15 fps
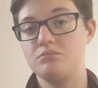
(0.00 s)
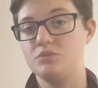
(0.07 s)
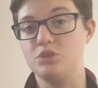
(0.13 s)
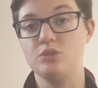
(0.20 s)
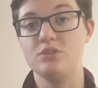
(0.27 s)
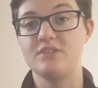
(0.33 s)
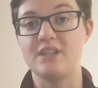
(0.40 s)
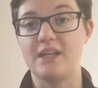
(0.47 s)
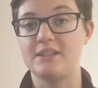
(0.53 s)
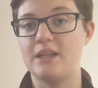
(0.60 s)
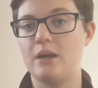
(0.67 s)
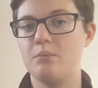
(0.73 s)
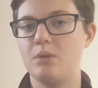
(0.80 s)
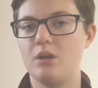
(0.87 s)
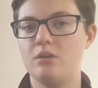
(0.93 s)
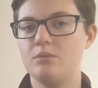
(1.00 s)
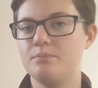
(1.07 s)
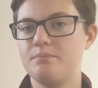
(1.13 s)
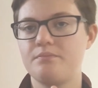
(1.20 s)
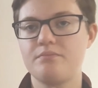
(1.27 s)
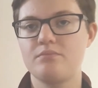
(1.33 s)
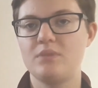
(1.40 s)
do the tag down below
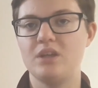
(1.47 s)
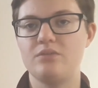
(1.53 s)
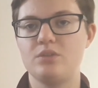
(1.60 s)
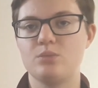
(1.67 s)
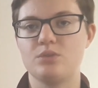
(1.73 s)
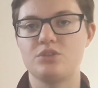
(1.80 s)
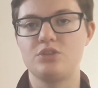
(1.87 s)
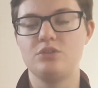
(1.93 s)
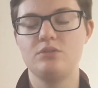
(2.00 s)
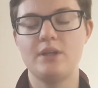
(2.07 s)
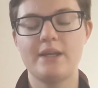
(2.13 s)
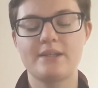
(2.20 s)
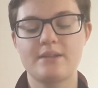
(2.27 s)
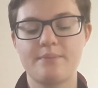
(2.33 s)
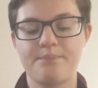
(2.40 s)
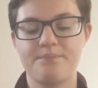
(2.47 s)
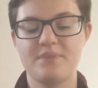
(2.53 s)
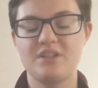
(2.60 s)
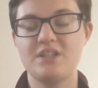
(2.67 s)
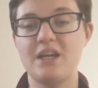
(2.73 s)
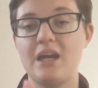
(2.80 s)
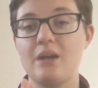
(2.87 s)
if you want to do that.
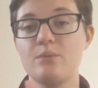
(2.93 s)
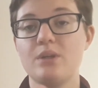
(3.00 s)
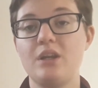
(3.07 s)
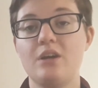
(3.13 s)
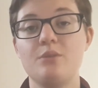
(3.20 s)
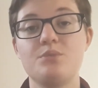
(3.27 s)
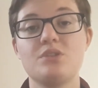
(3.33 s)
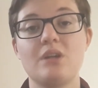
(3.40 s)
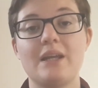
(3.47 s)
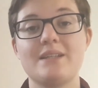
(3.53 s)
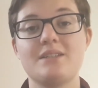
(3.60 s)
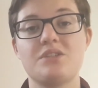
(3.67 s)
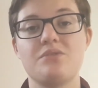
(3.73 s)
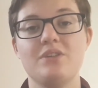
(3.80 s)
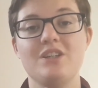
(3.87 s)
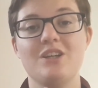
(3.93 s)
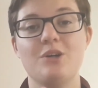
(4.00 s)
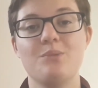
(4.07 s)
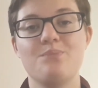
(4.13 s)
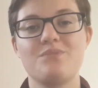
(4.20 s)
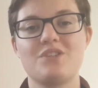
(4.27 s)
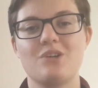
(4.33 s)
But yeah, I really hope you liked this
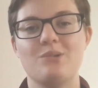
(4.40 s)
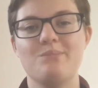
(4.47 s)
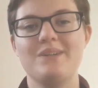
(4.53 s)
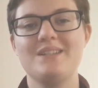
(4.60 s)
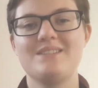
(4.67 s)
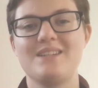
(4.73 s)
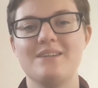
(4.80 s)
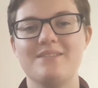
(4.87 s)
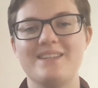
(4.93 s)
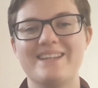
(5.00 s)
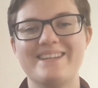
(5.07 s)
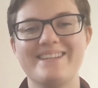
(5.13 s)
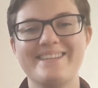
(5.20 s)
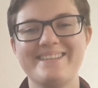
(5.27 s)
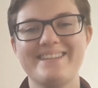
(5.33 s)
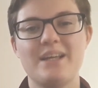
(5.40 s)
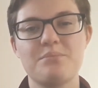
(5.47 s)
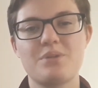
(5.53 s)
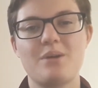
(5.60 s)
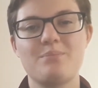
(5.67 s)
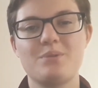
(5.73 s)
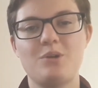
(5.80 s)
video, so please give it a
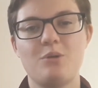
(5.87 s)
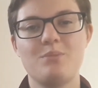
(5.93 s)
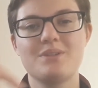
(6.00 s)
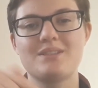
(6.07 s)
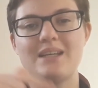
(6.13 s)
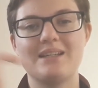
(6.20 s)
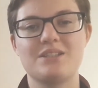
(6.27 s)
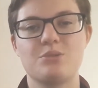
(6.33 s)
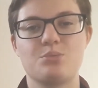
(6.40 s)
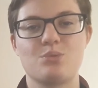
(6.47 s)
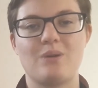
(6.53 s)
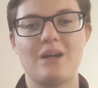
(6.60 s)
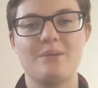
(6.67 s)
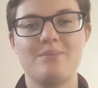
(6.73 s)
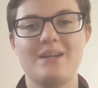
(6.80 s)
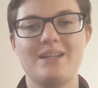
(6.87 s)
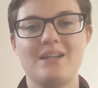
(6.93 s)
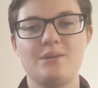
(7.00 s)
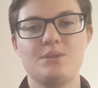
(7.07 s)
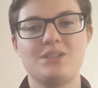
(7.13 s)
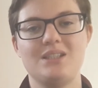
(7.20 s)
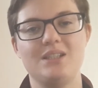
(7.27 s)
thumbs up, comment, and subscribe, and
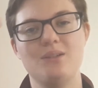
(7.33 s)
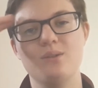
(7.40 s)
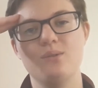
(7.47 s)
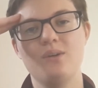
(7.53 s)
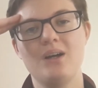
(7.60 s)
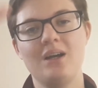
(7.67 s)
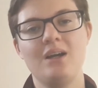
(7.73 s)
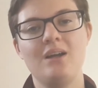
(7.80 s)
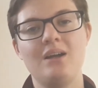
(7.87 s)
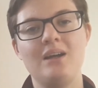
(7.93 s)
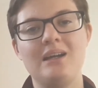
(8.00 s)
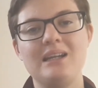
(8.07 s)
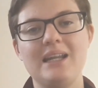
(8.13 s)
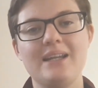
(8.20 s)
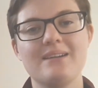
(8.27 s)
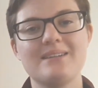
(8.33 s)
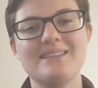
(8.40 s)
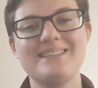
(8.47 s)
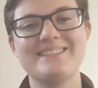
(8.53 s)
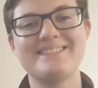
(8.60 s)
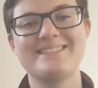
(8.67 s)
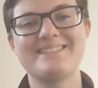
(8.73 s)
I will see you later.